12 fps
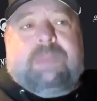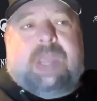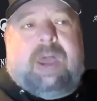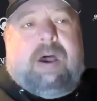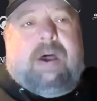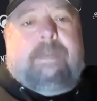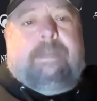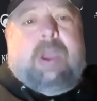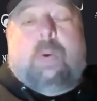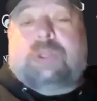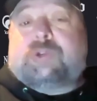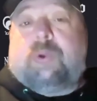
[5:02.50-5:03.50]
And
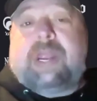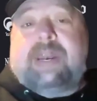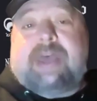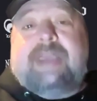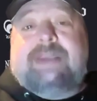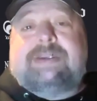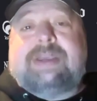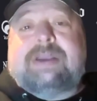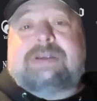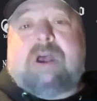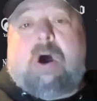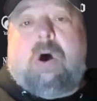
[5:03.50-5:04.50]
what's really nice
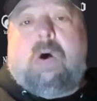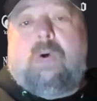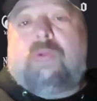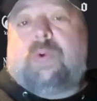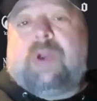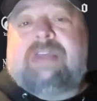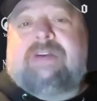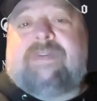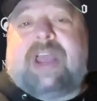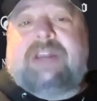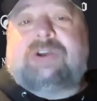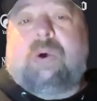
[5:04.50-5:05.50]
is all three of the
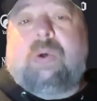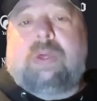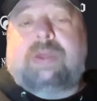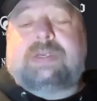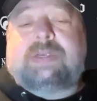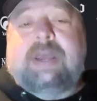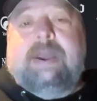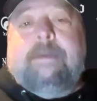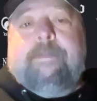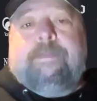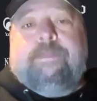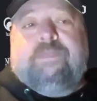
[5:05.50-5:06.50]
Vitolas,
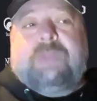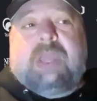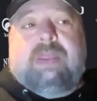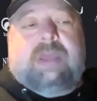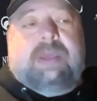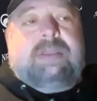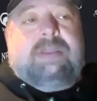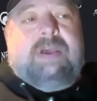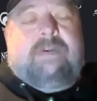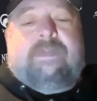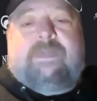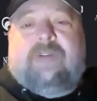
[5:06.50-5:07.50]

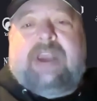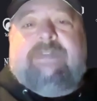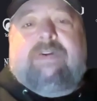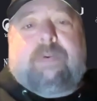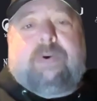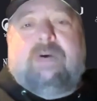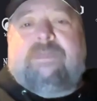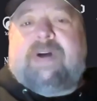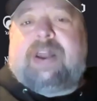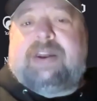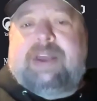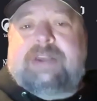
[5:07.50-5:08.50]
the flavor
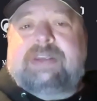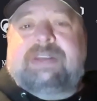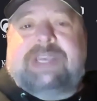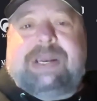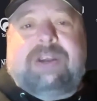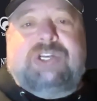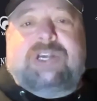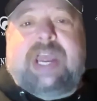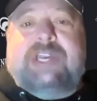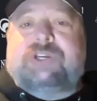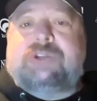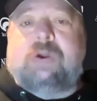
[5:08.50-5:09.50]
profile doesn't seem to
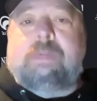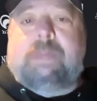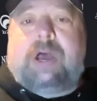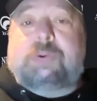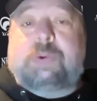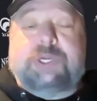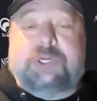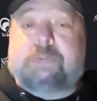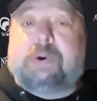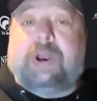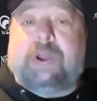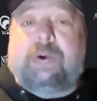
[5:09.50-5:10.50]
change too much, which is
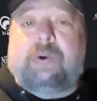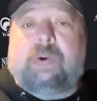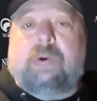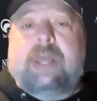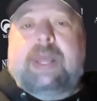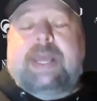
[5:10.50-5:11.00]
pretty cool.